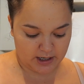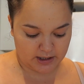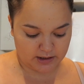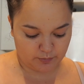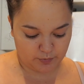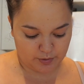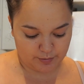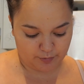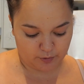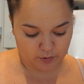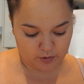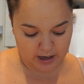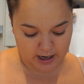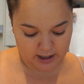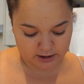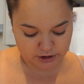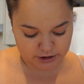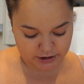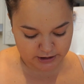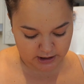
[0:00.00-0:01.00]
And then we brought
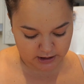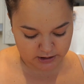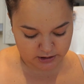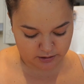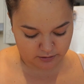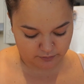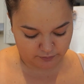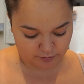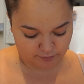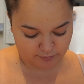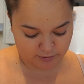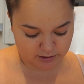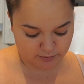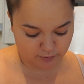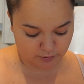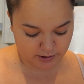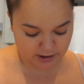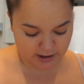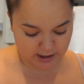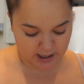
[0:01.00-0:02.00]
Archie down to the room
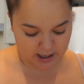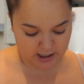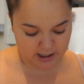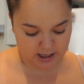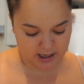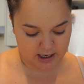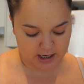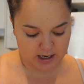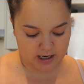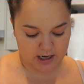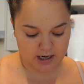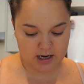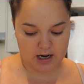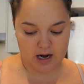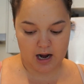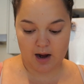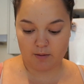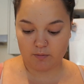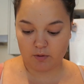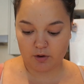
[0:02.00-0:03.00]
this morning and he, I